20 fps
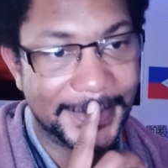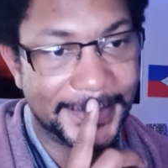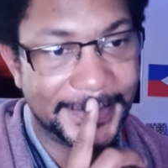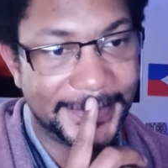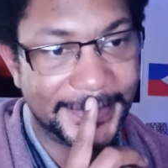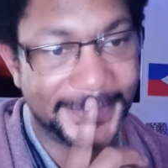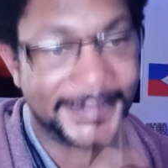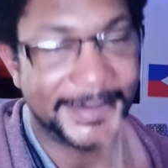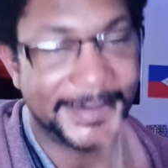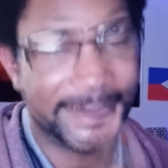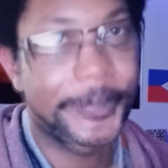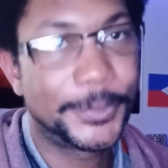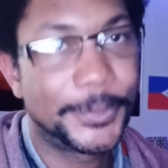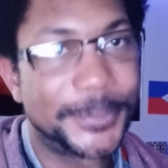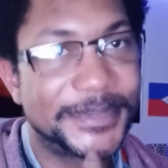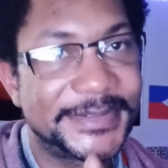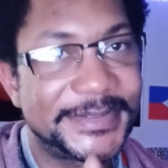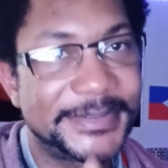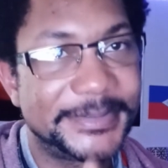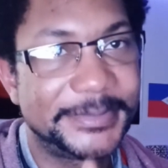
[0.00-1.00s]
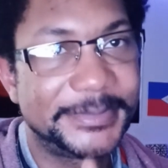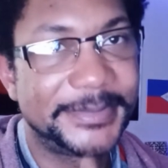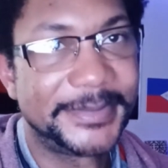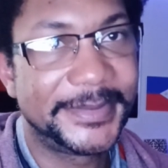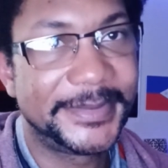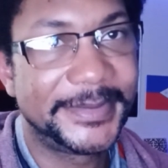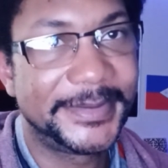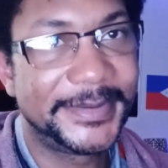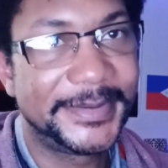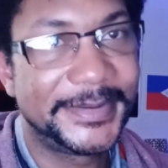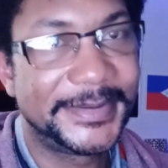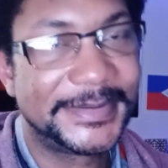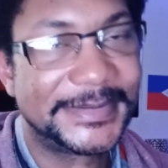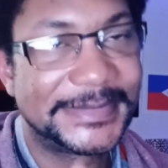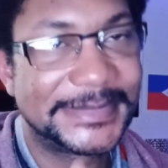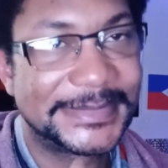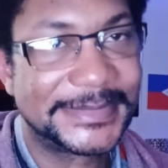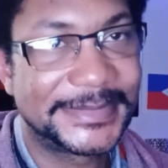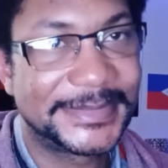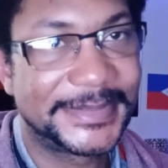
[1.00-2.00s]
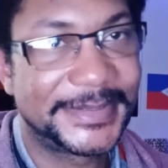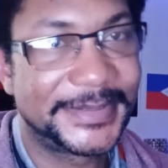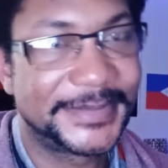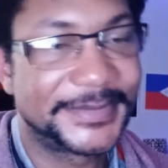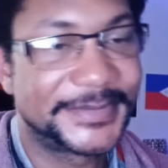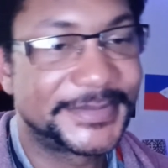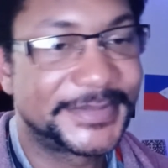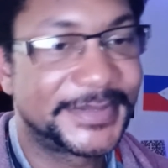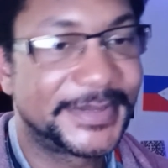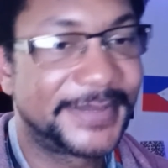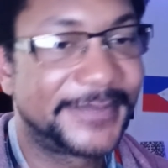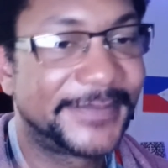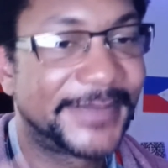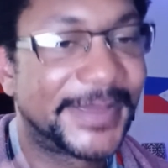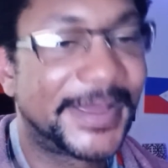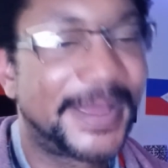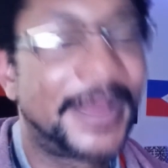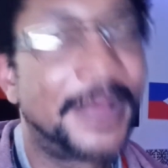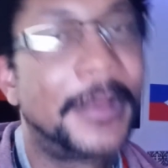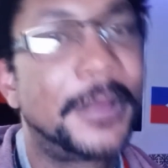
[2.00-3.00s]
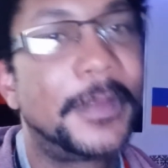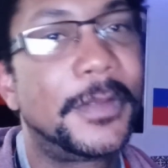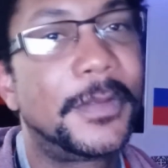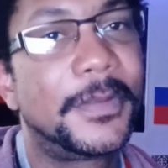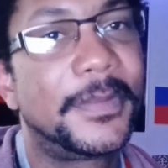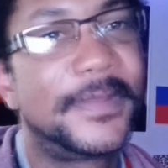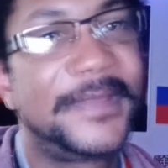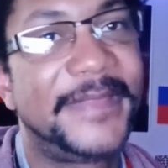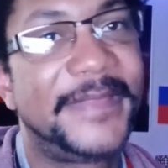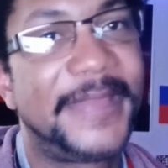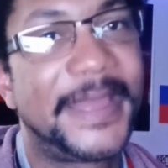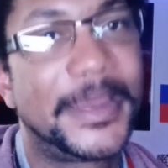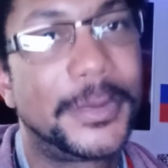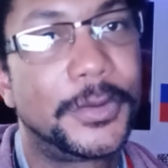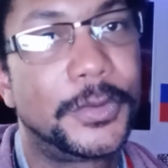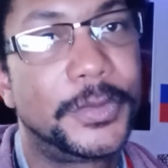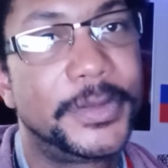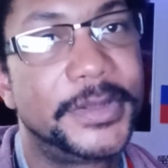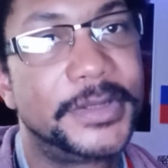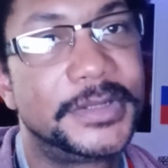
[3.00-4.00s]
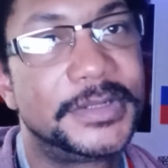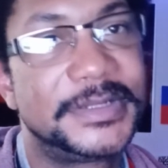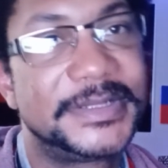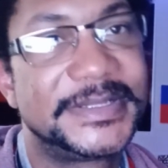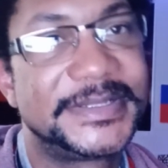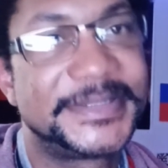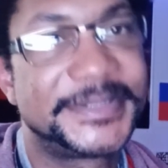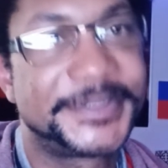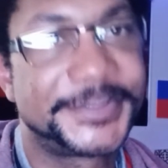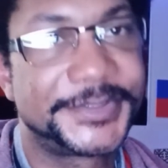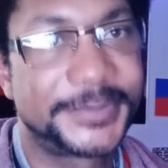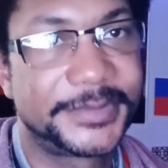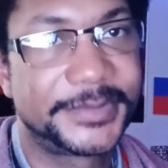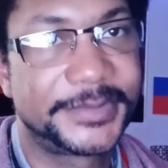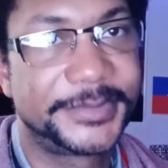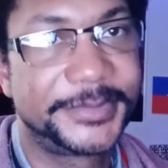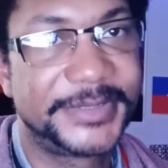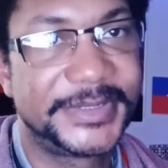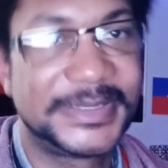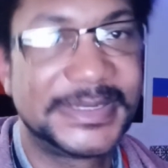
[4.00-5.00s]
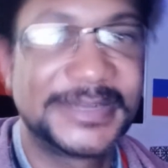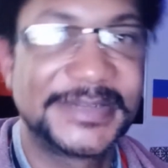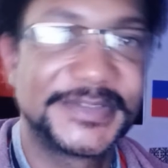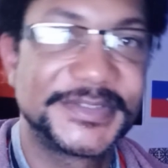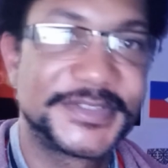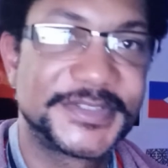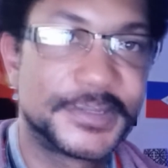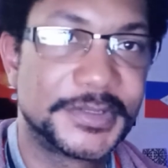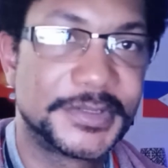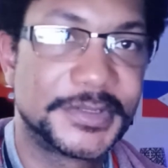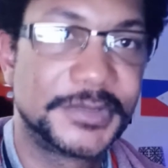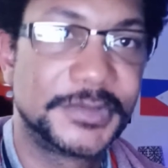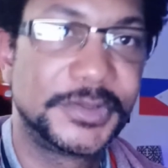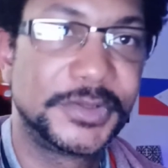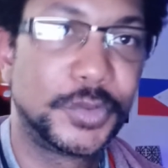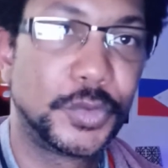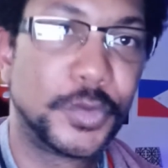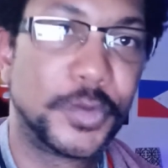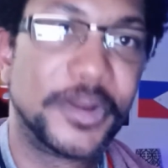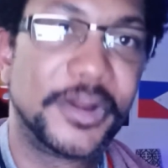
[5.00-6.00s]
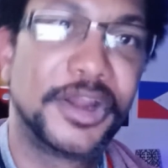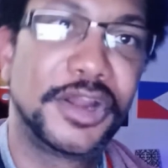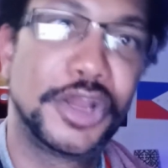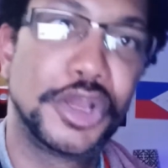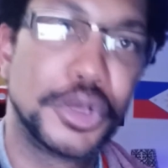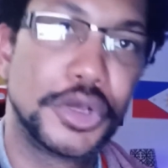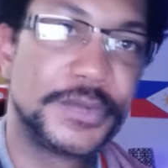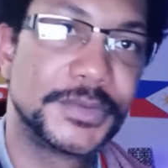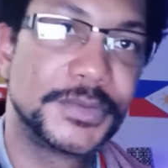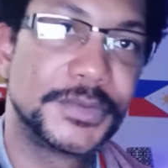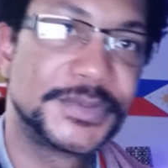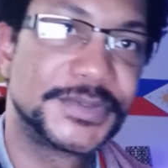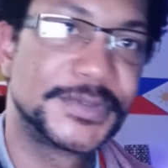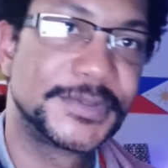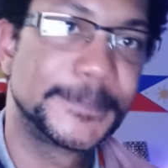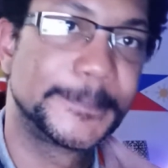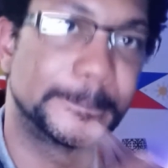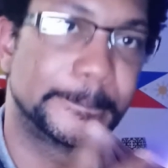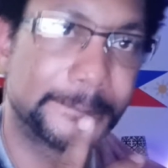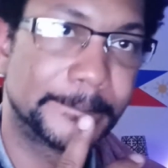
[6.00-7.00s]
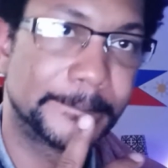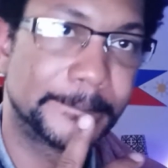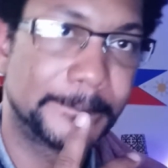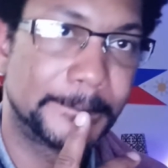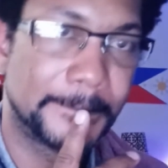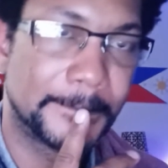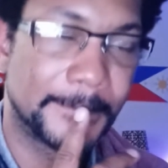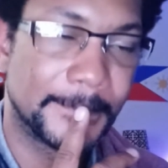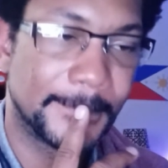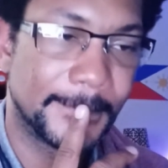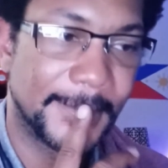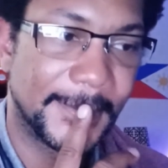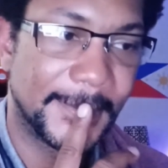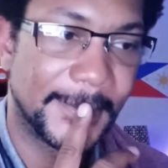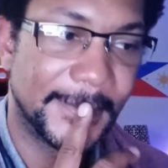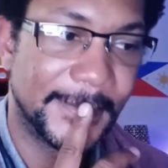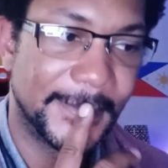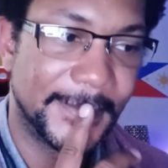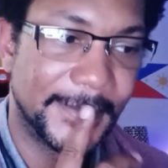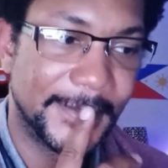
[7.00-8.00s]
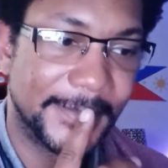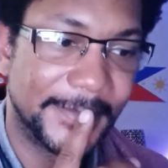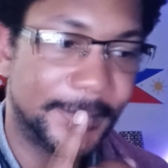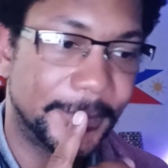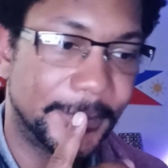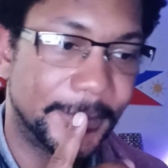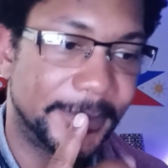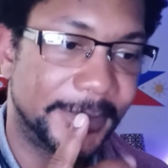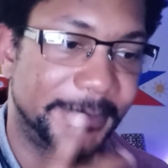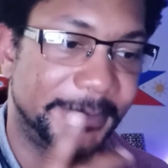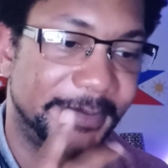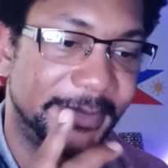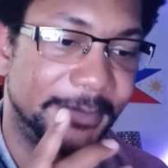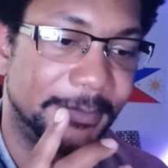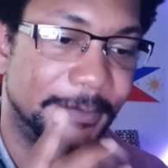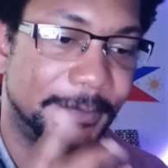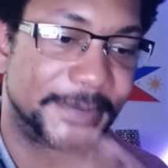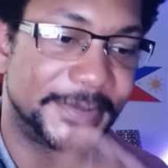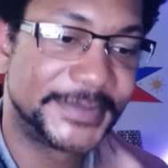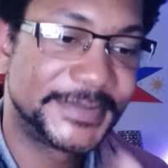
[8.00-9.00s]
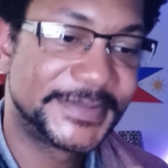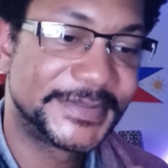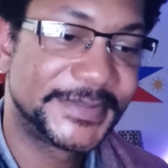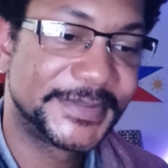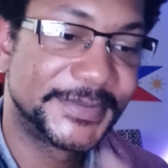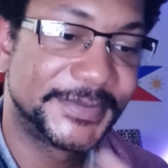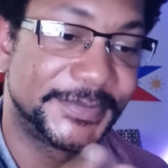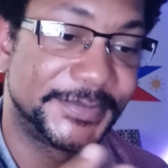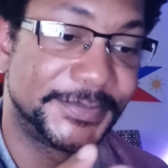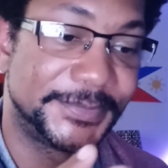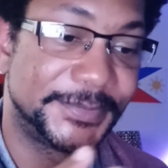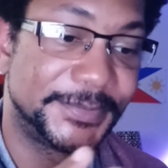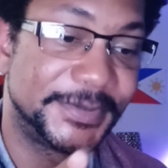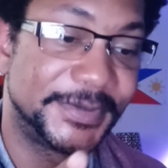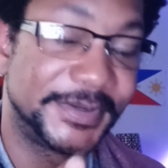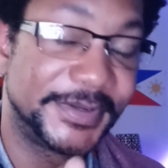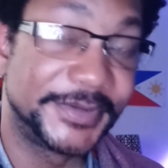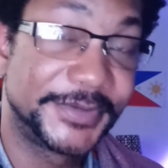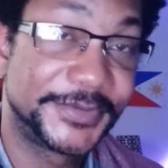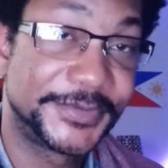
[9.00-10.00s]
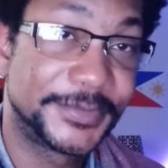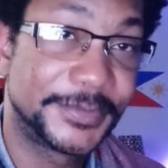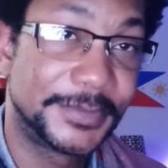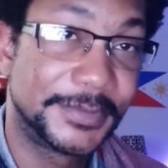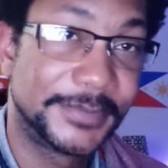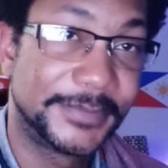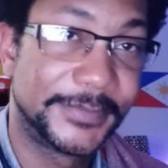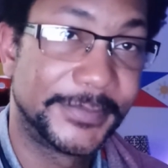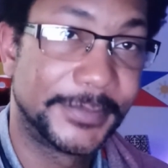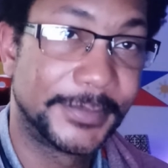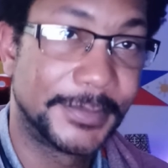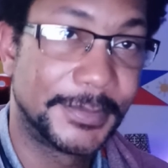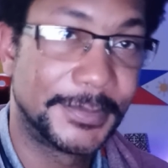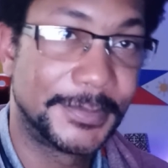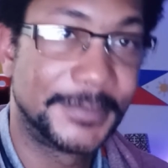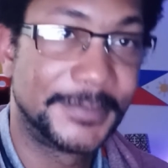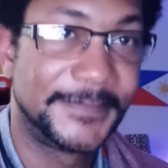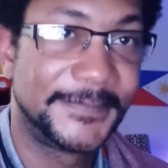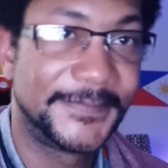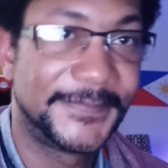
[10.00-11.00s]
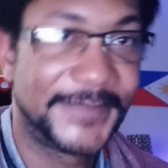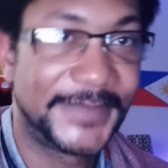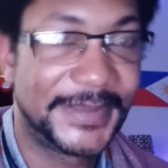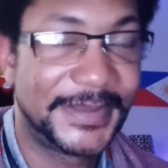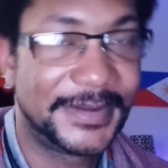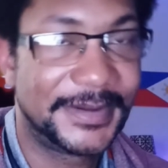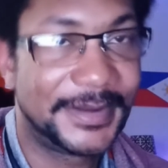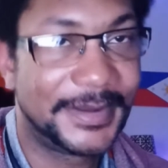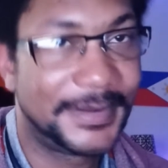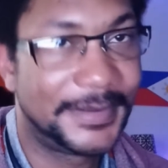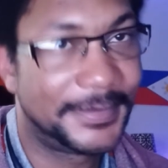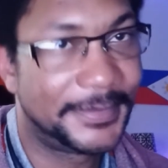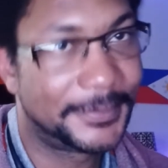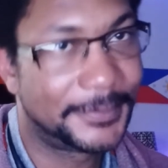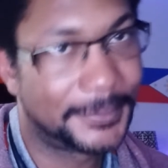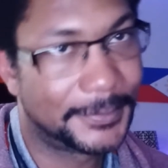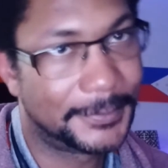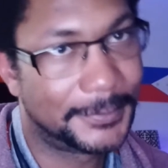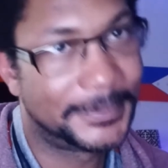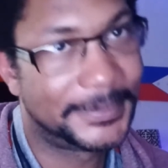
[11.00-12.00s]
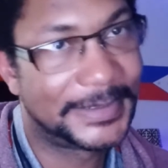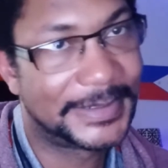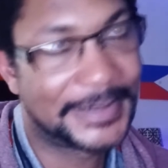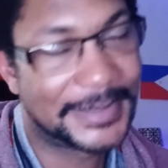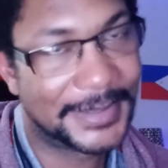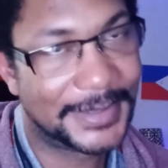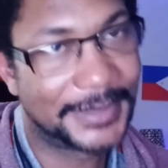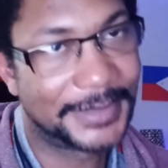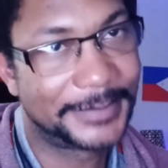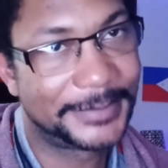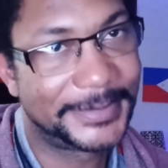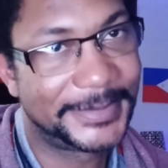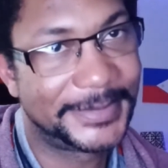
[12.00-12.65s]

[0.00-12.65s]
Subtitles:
they want to be the dictators of how that oil is distributed and sold and where it goes. They want to be the ones who are in control of their own fate and their own economy.